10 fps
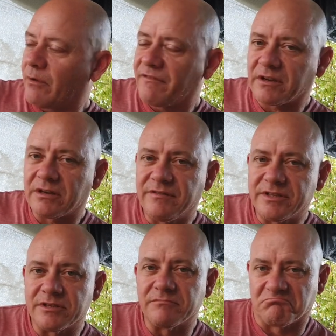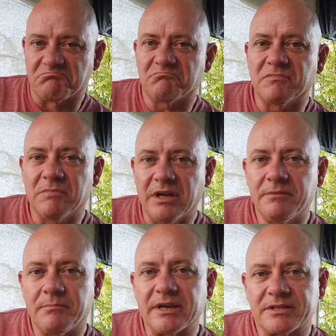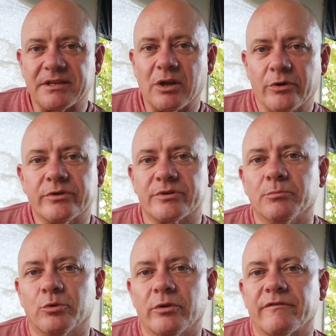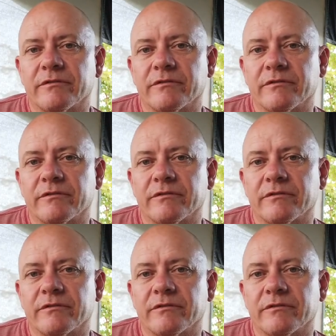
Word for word: How effective is it? It makes a noticeable